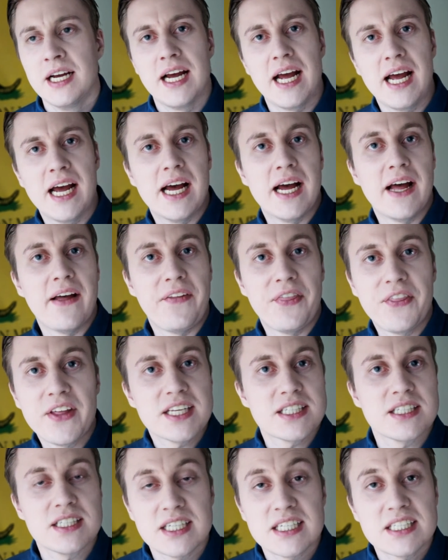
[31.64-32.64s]
And
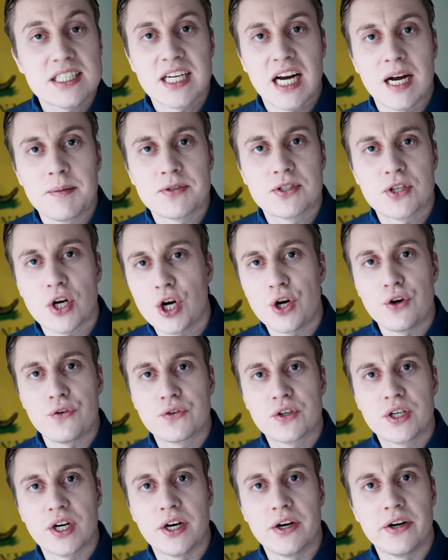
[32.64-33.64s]
this comes
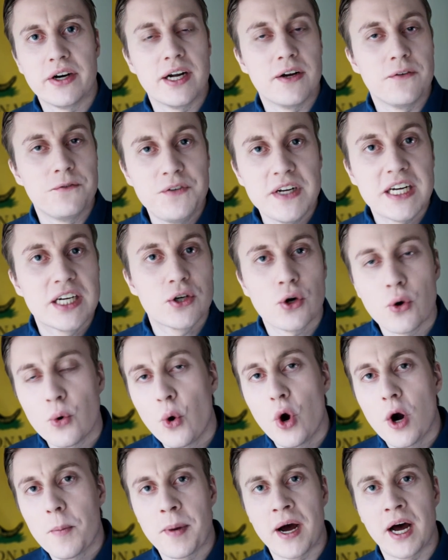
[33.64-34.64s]
after Viktor
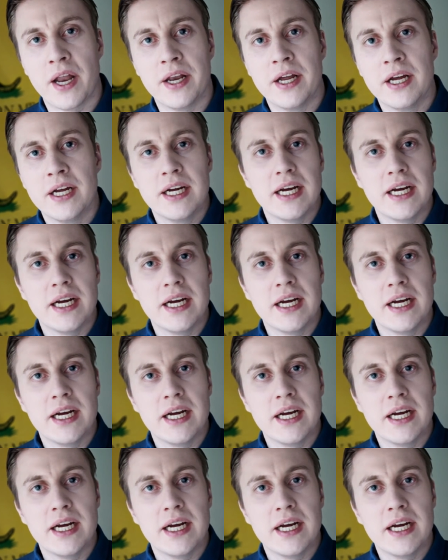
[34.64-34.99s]
Orban,